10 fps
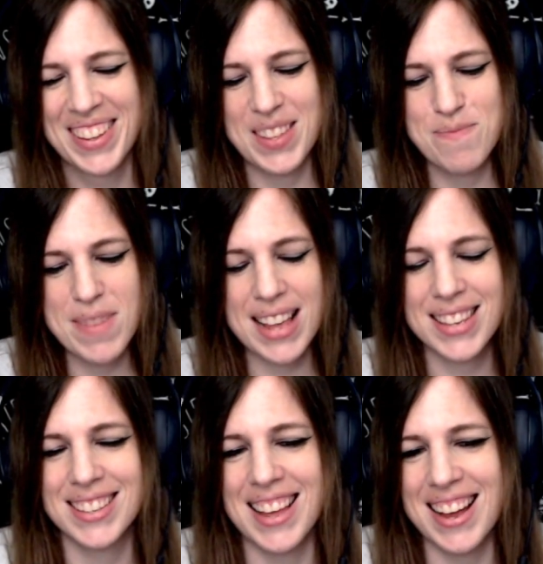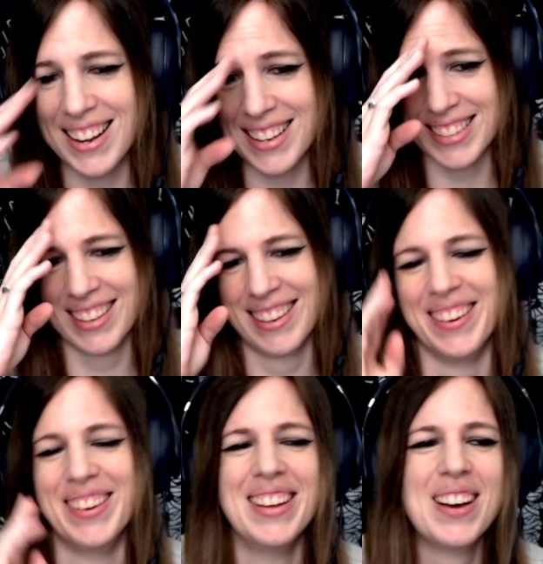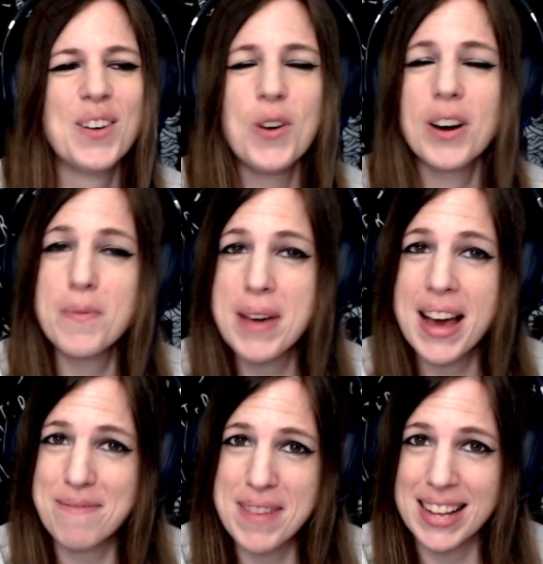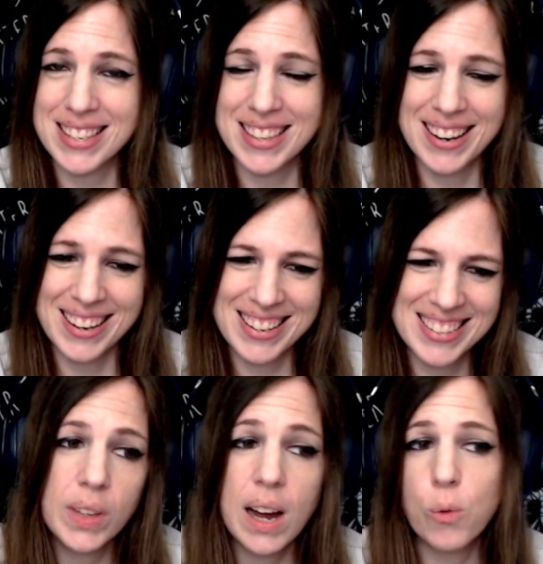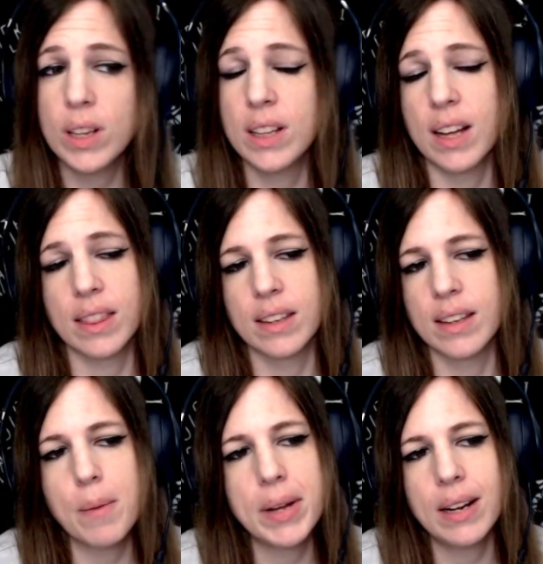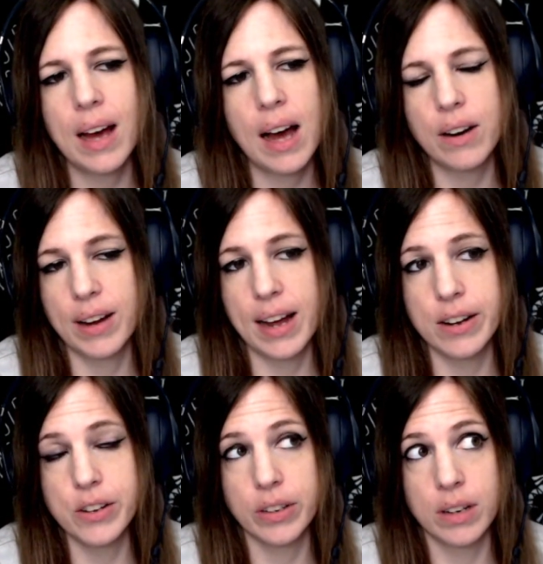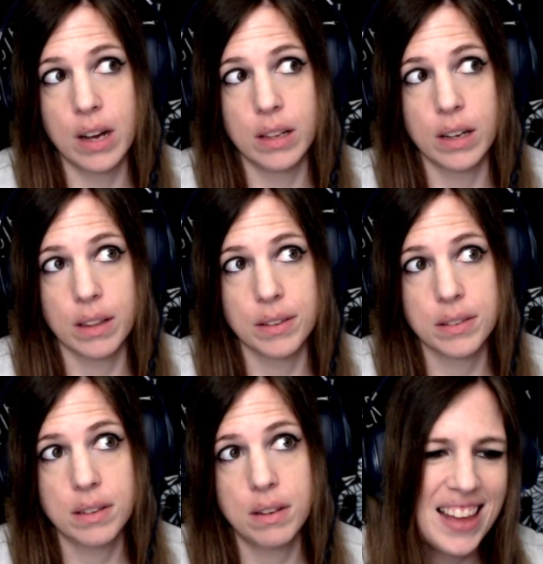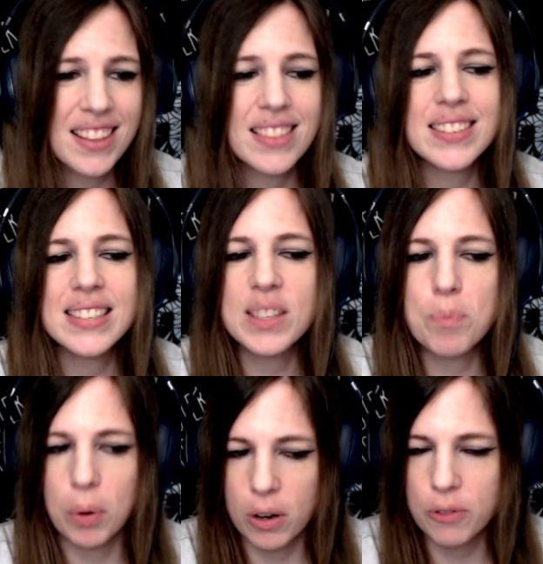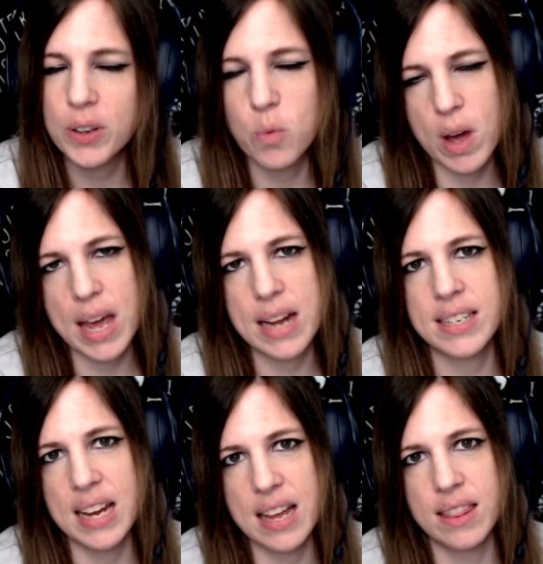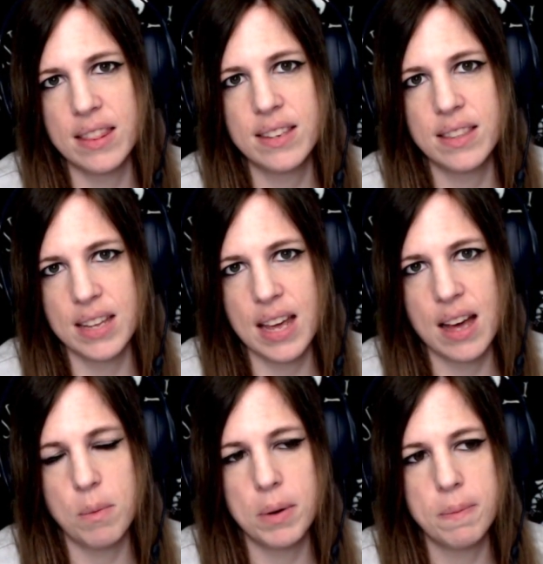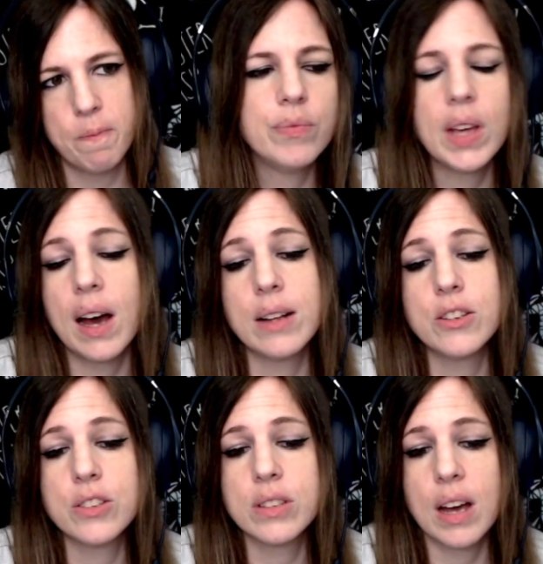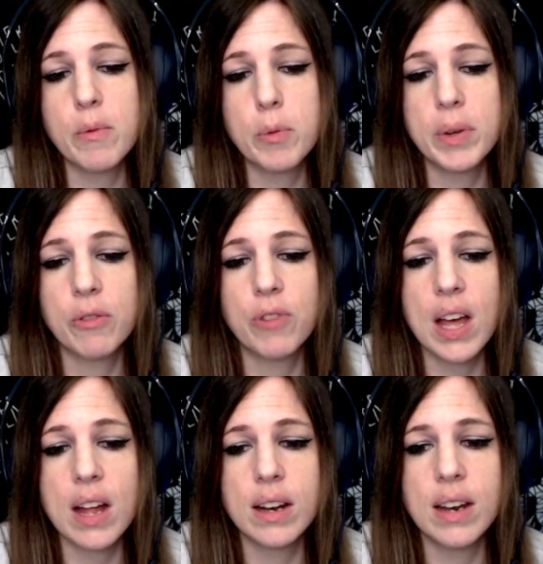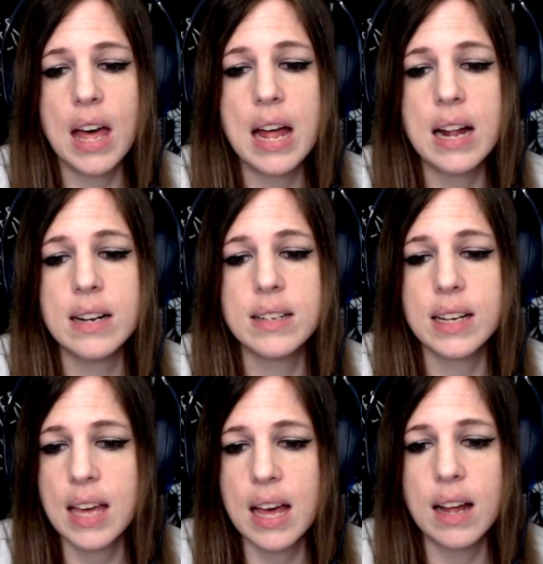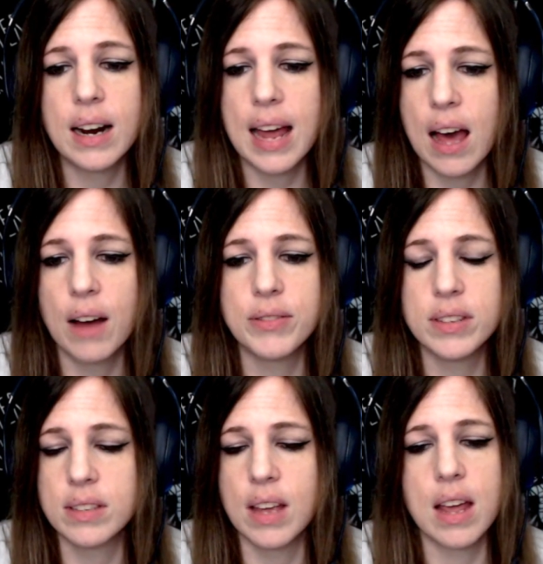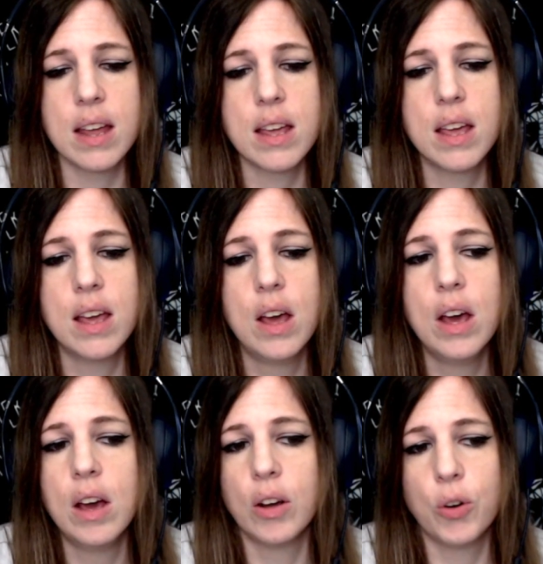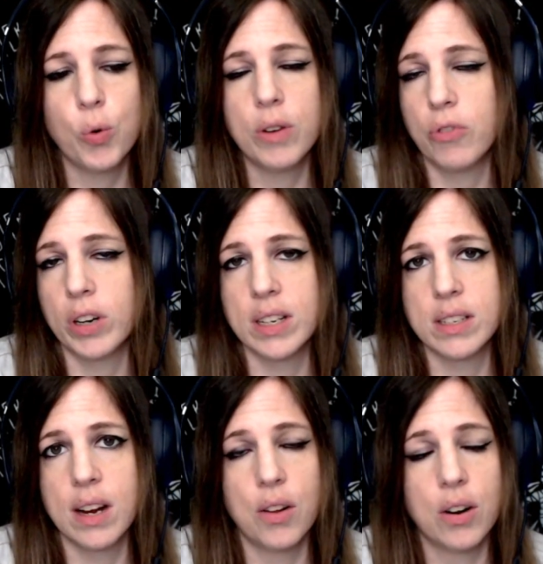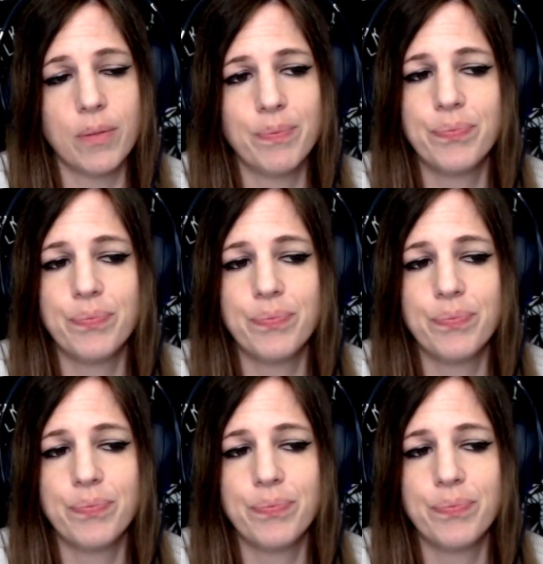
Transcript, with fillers: The mask ladies. Welcome back, mask ladies. Yeah, I really like this. I mean, I don't know how you could not like this. I think this is the perfect way to end the album. Yeah, I just, I'm a big fan. And again, I have to say, Corey freaking Taylor.